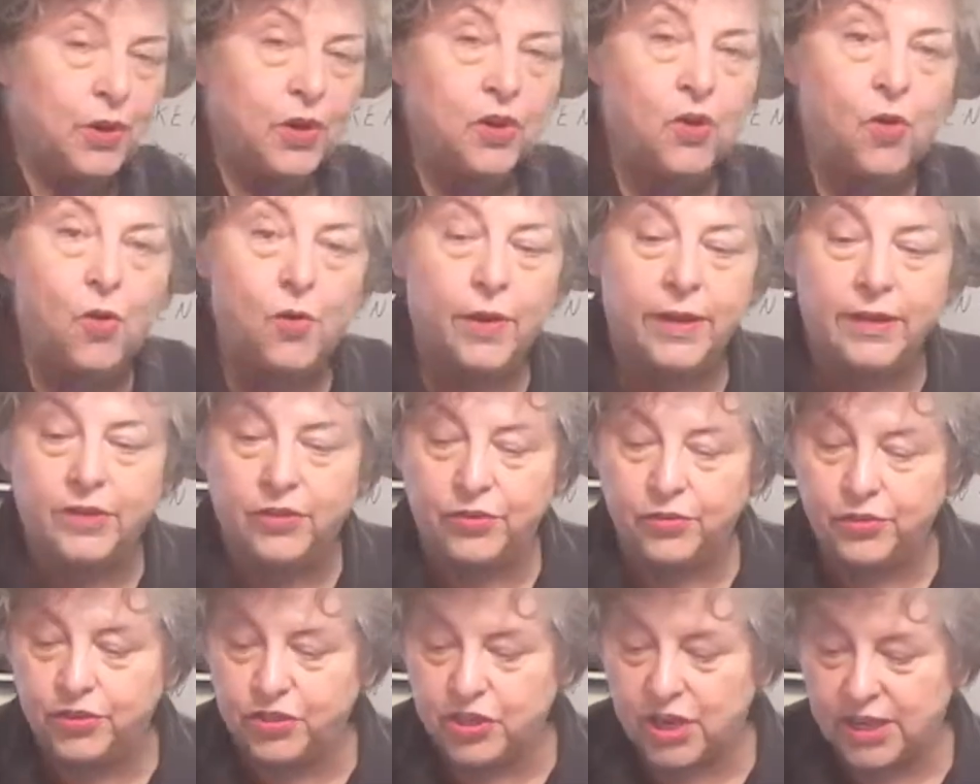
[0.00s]
going to
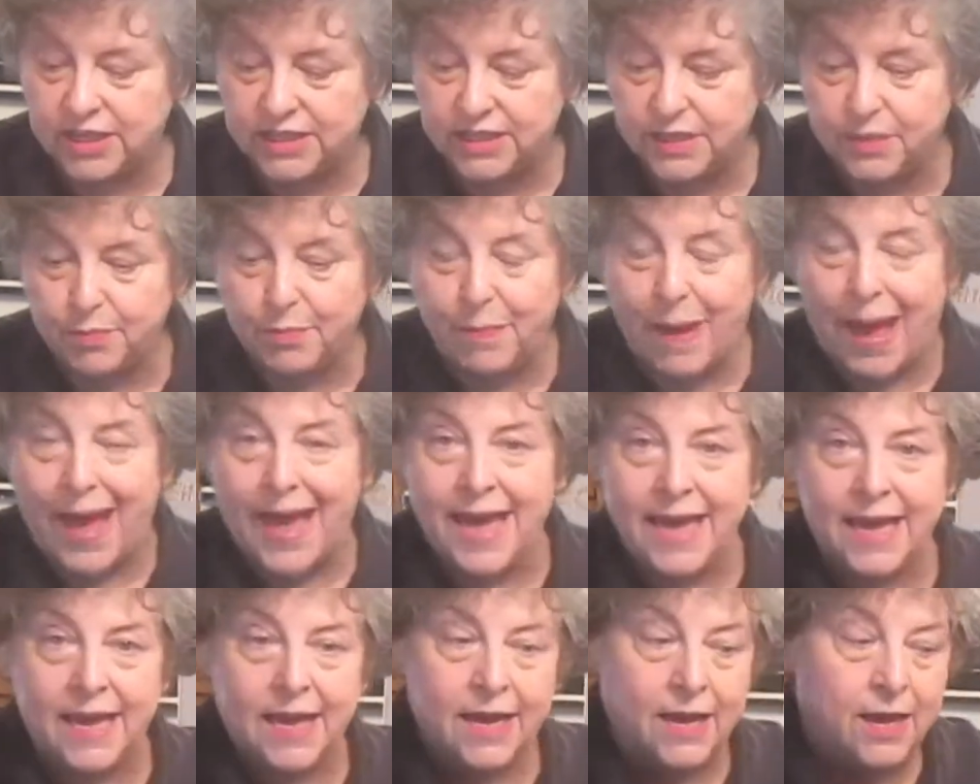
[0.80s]
just
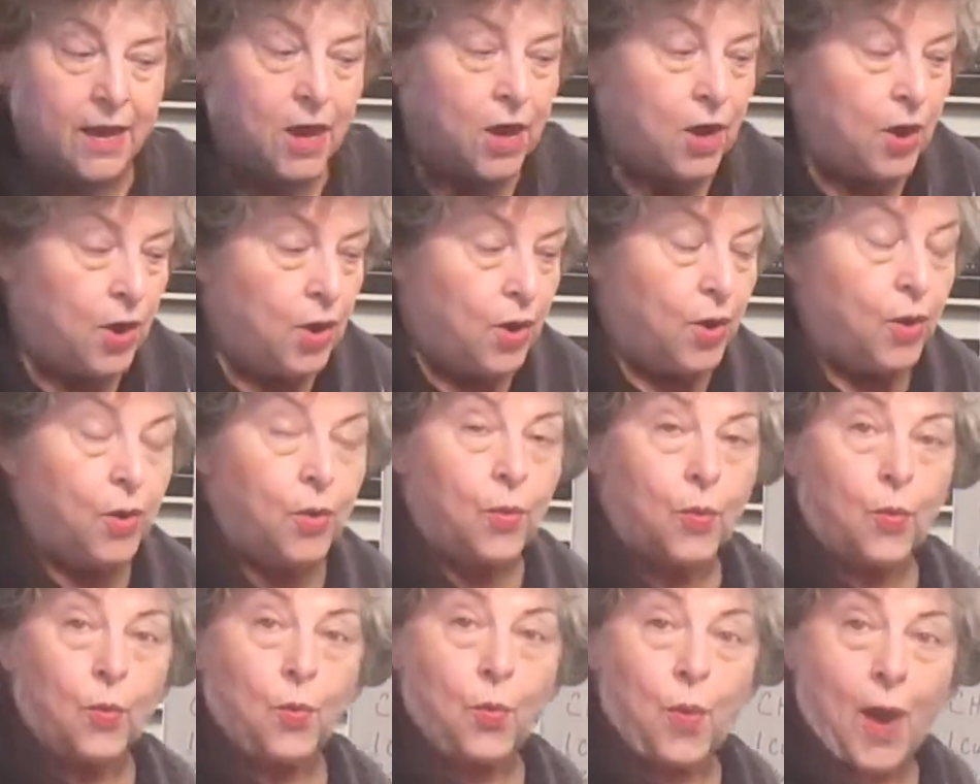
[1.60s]
make
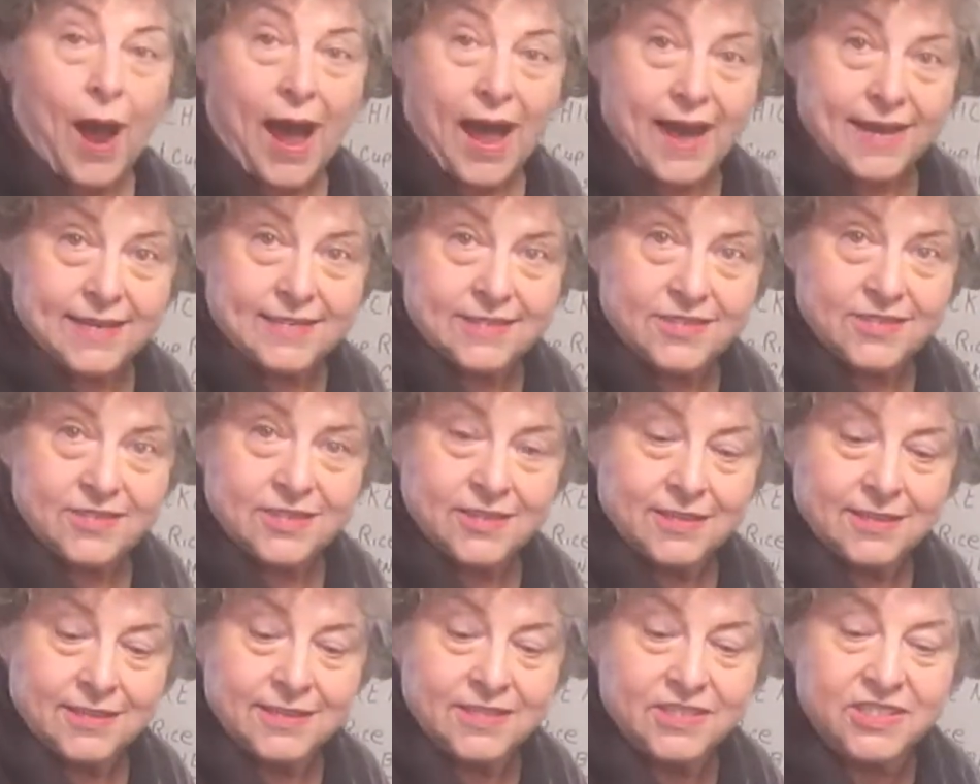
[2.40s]
rice,
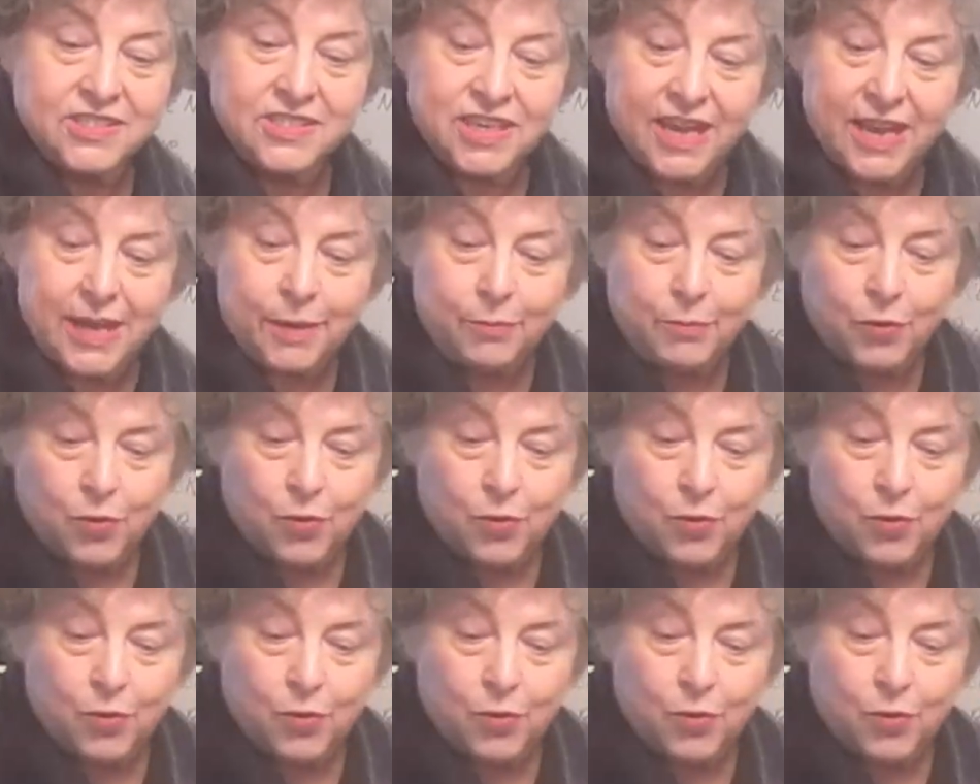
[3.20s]
steamed